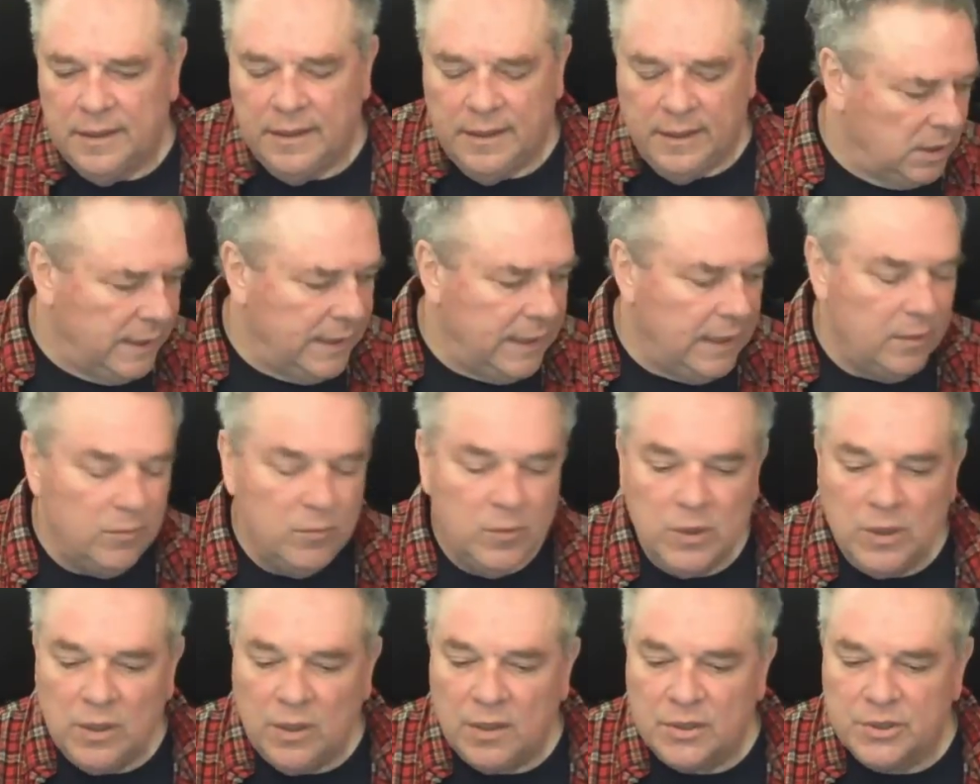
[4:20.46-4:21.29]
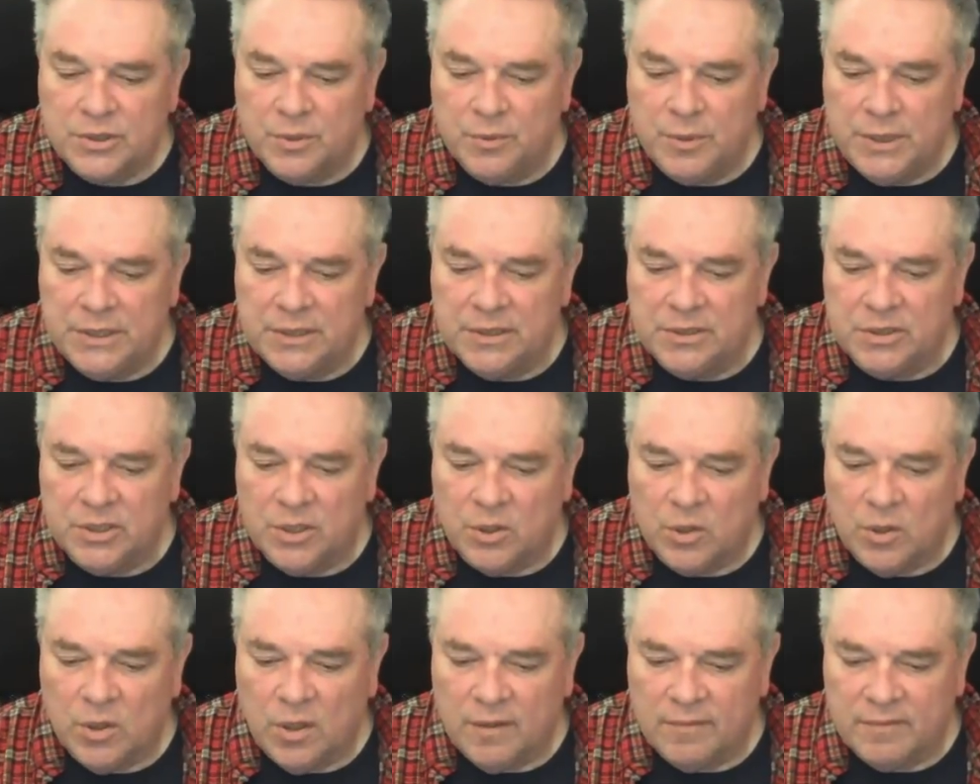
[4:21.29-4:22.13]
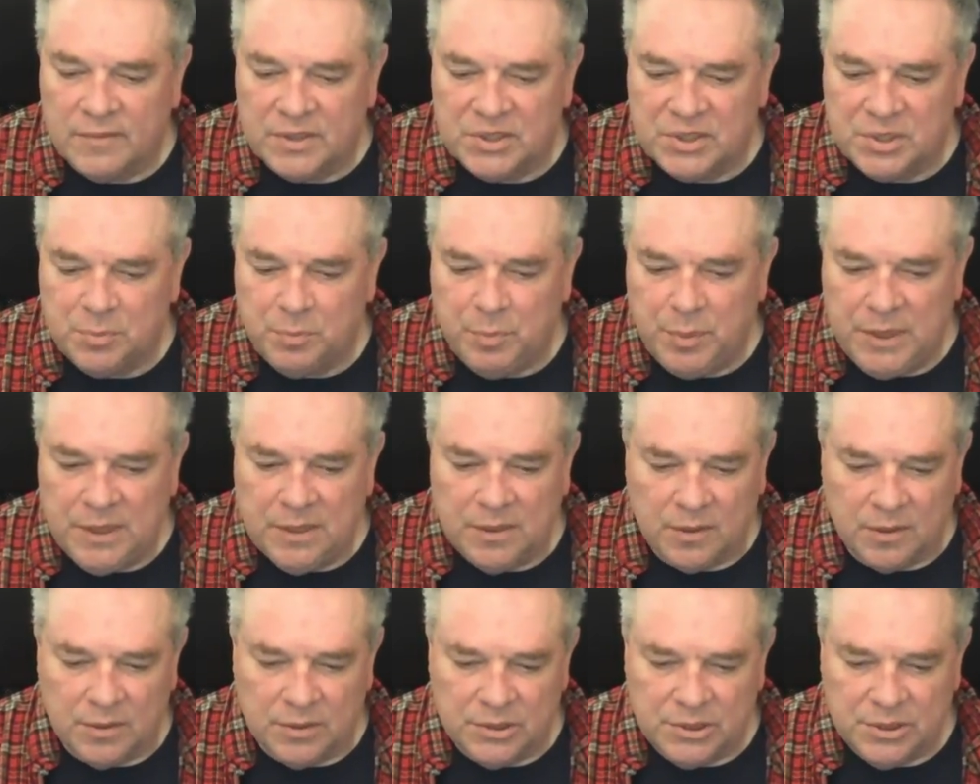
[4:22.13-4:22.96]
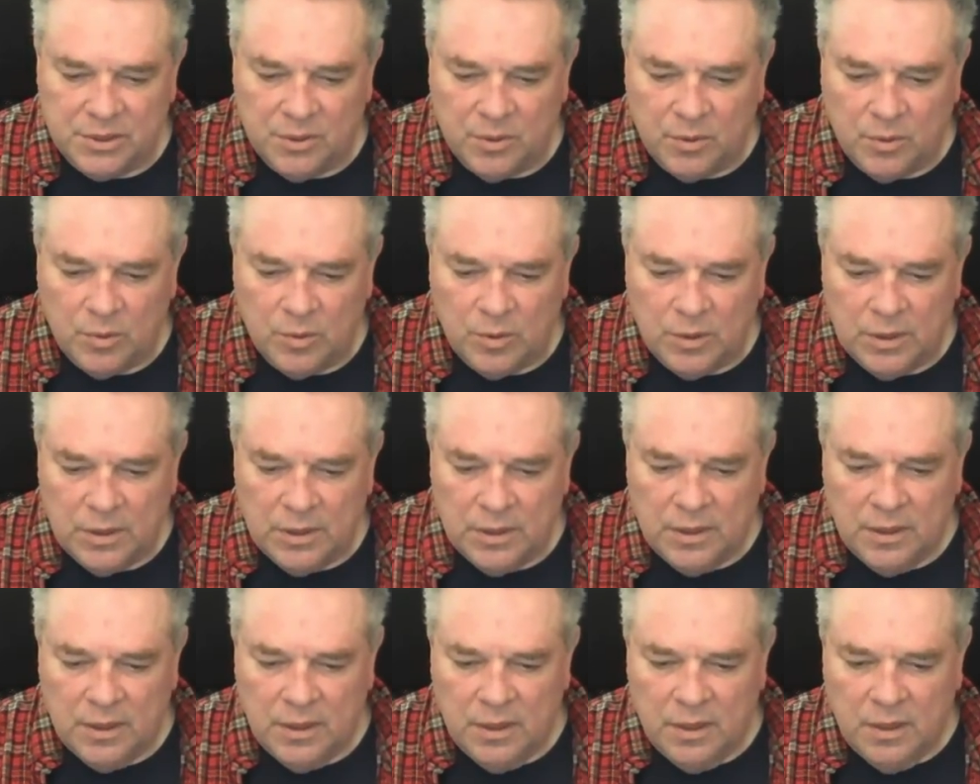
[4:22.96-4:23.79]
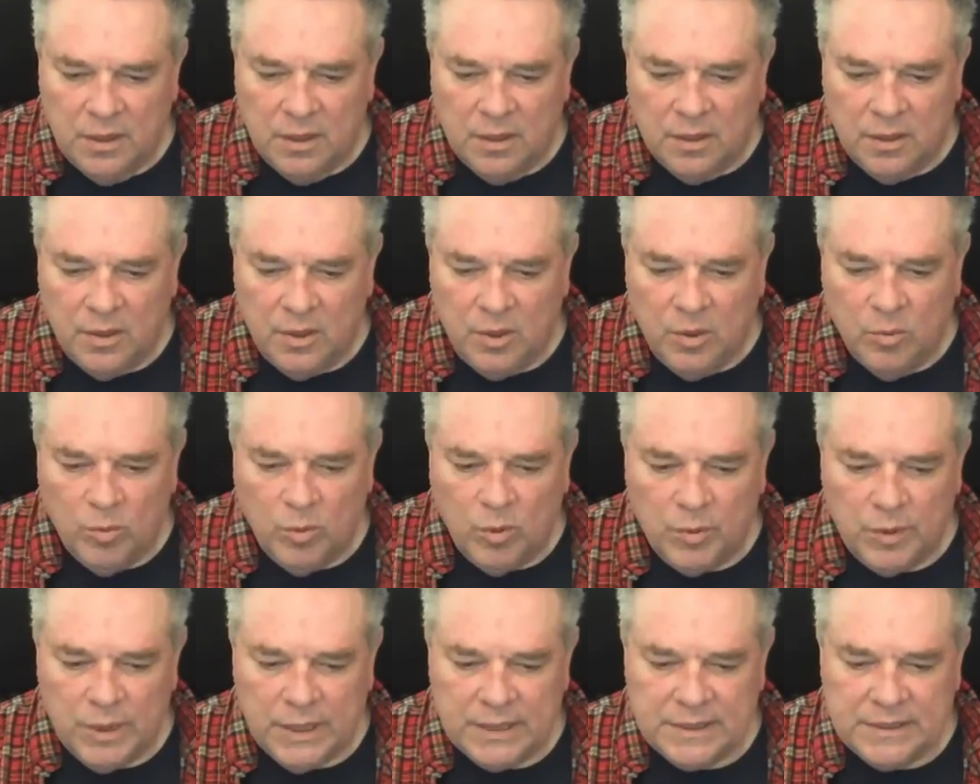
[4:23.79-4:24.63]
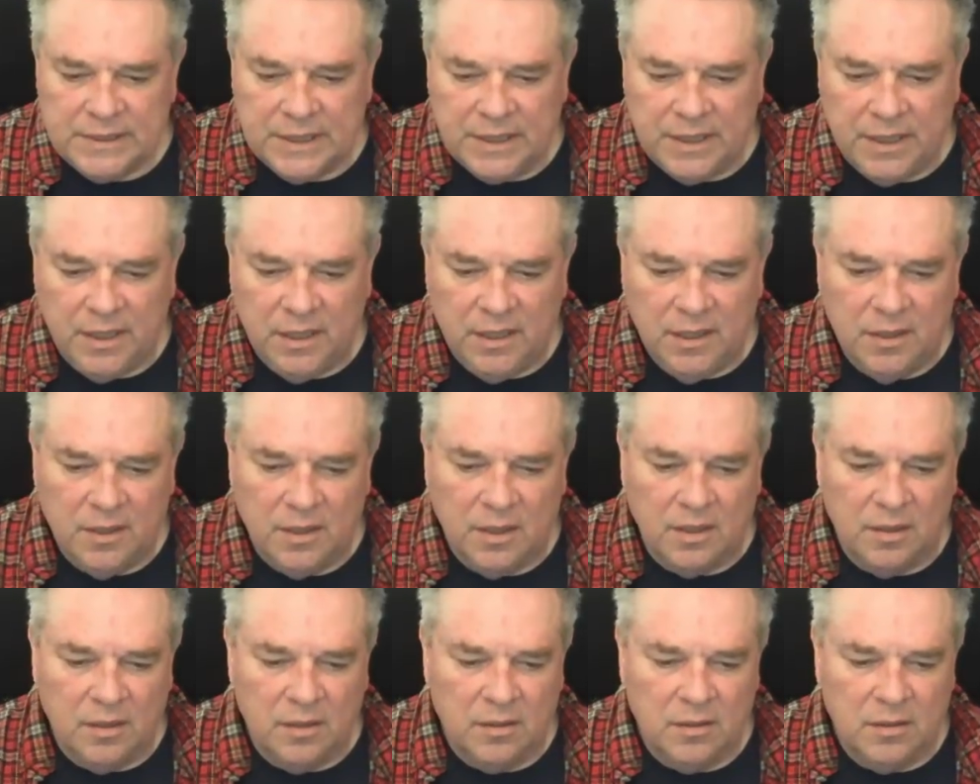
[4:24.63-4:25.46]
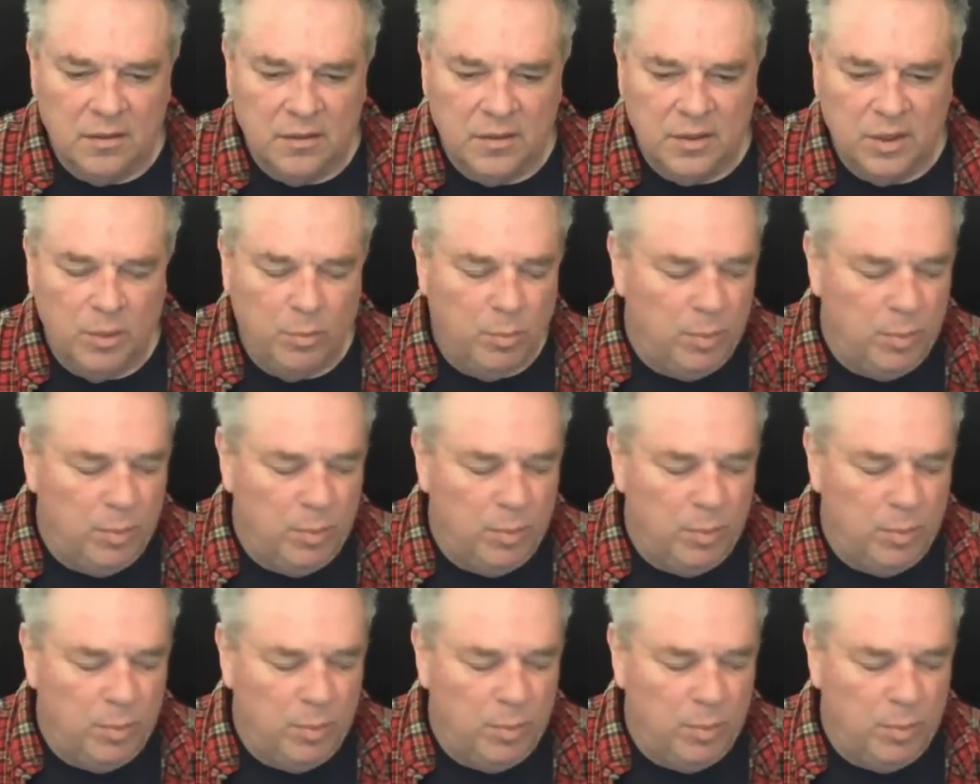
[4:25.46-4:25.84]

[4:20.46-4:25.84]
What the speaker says: And we'll also need to turn off the speakers so you won't get to hear the